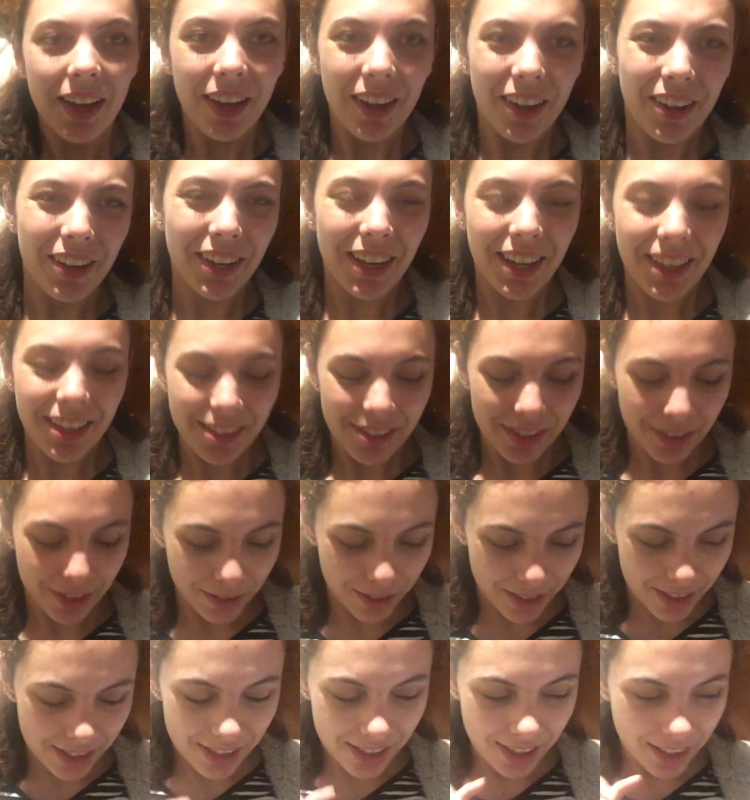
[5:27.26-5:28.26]
Okay, so
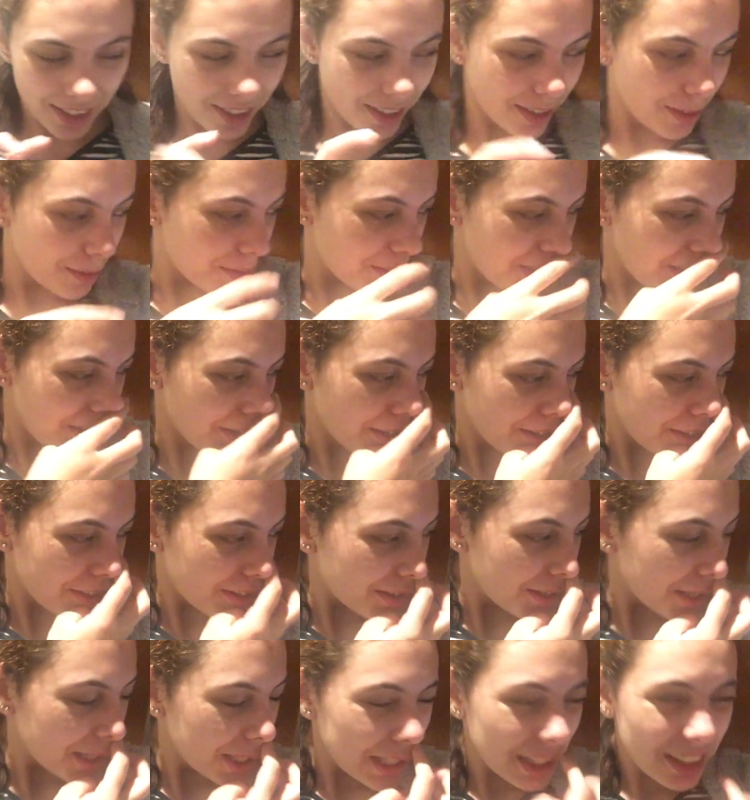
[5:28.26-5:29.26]
it's like
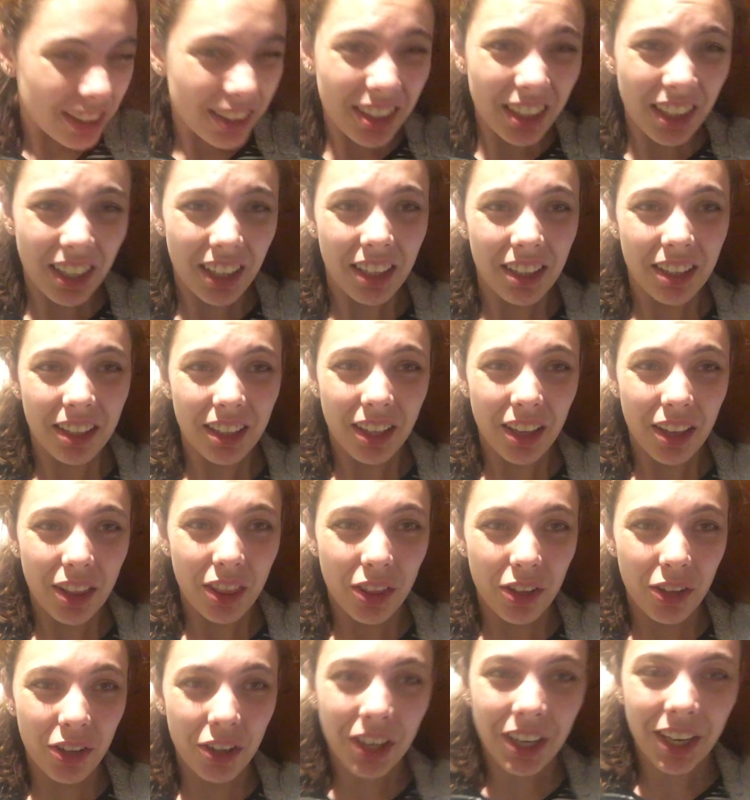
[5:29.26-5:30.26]

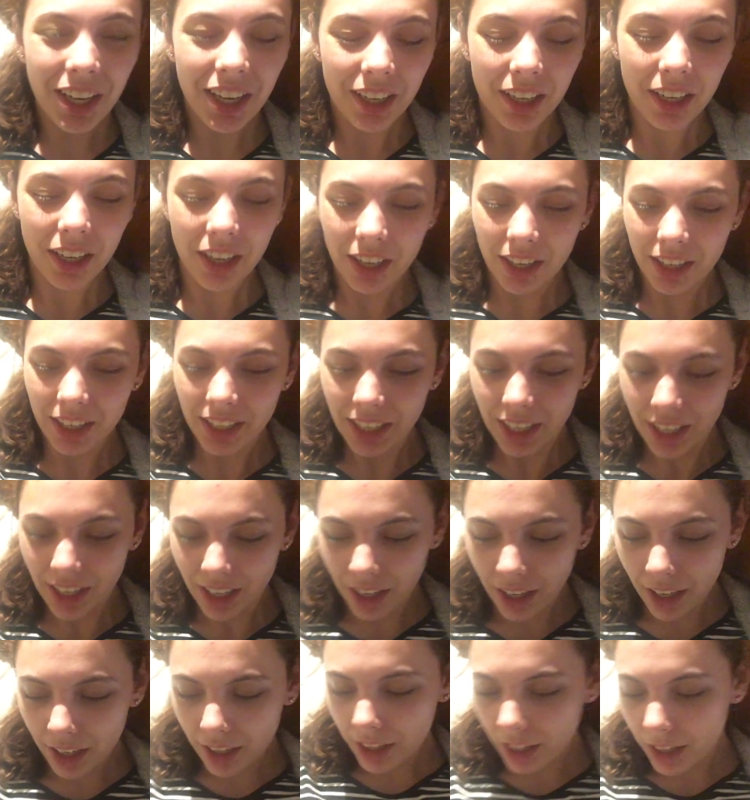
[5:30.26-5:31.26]
10:30 at night.
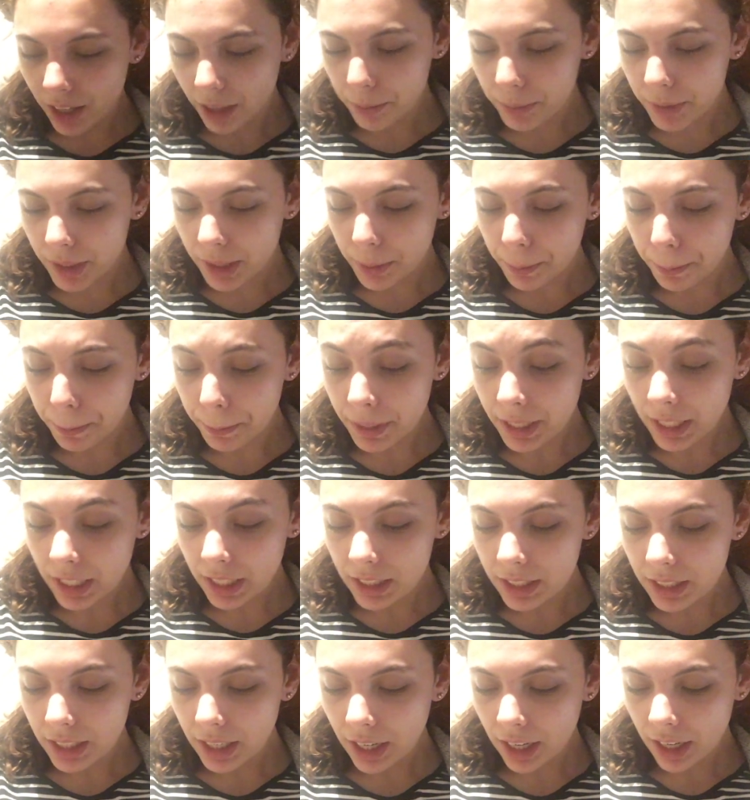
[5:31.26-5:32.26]
I am in
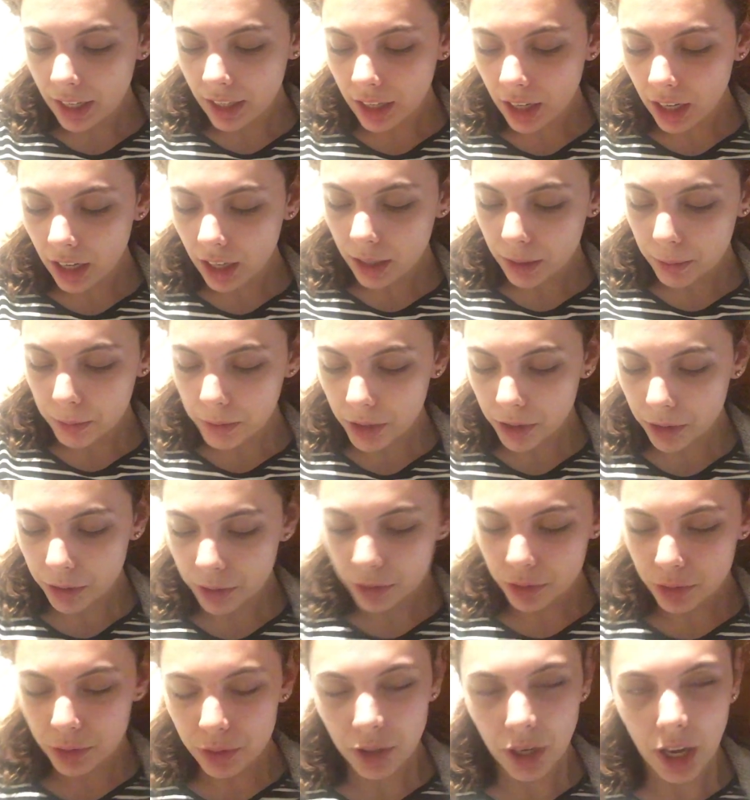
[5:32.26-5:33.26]
bed and I am
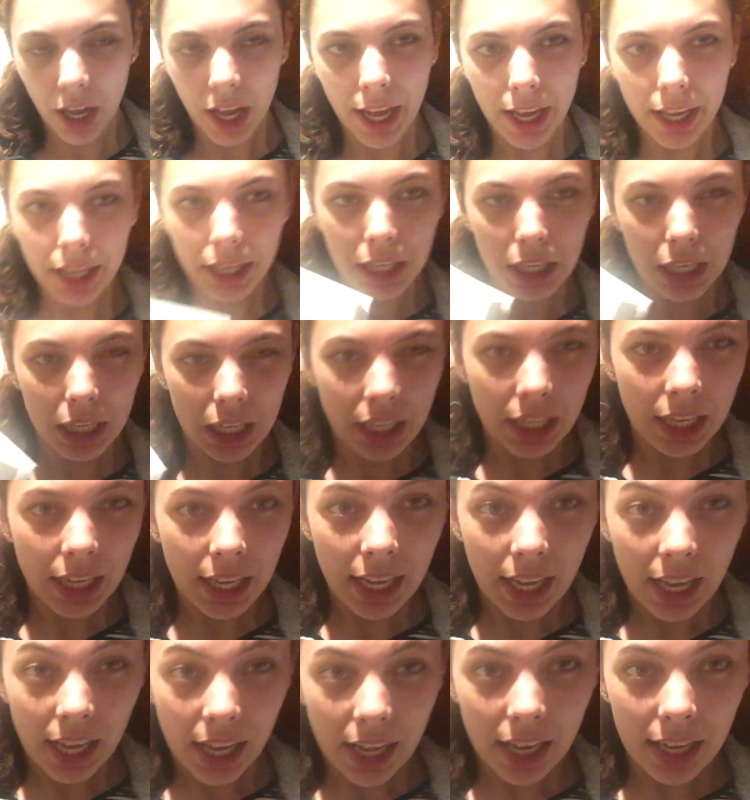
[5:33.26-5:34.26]
going to like
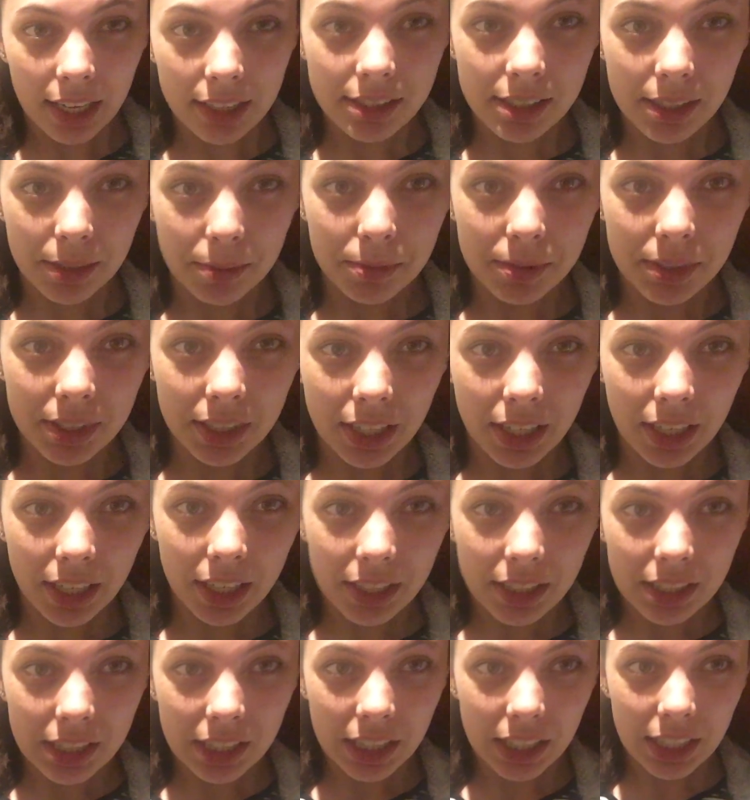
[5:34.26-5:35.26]
attempt to
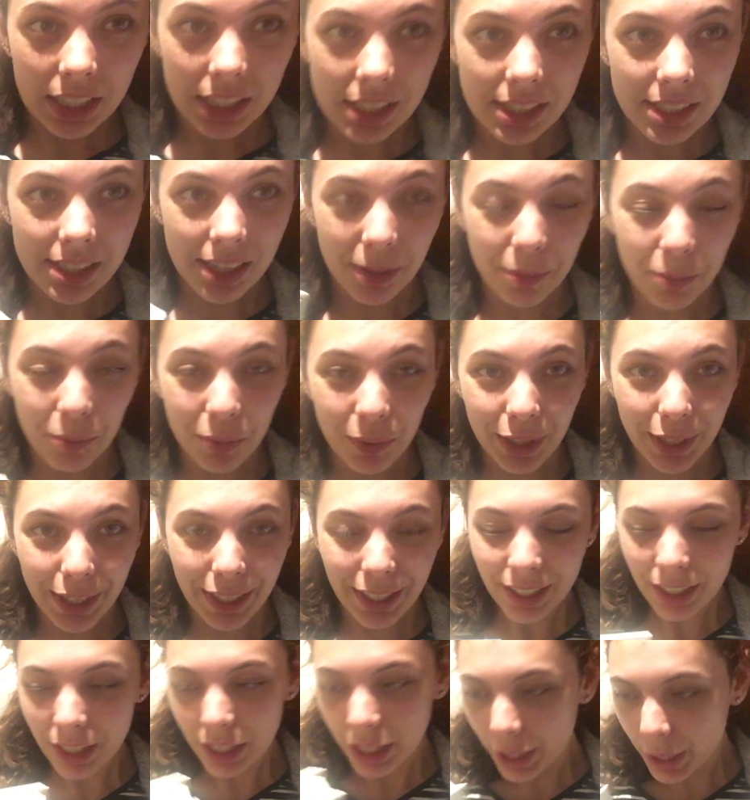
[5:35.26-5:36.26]
get
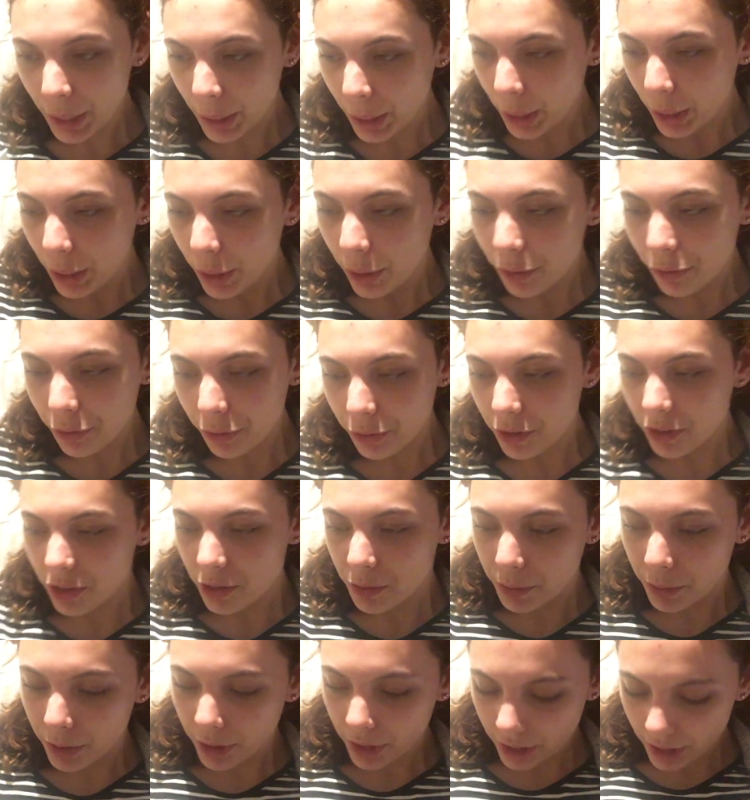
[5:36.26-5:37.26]
somewhere through this
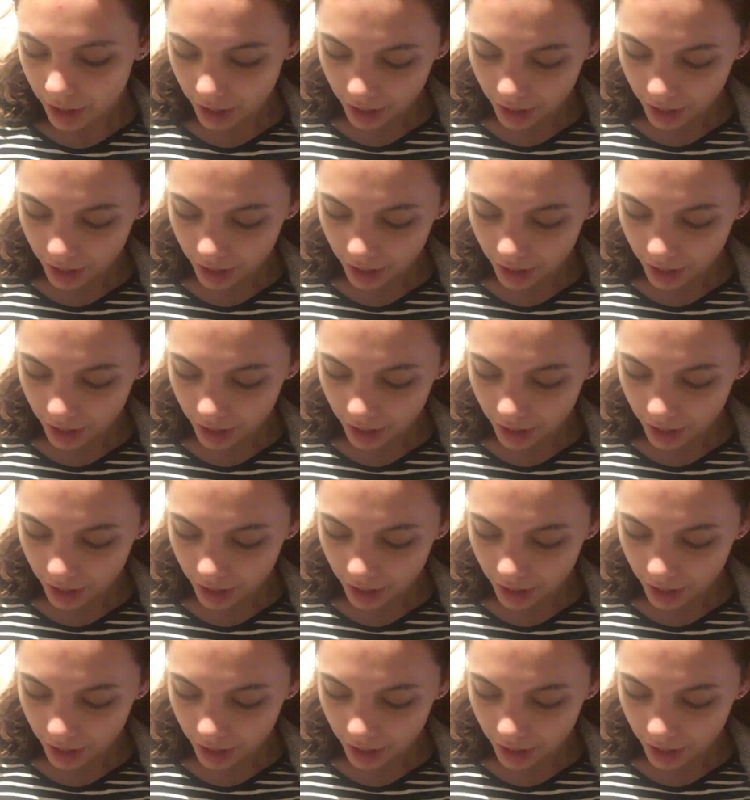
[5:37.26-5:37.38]
book.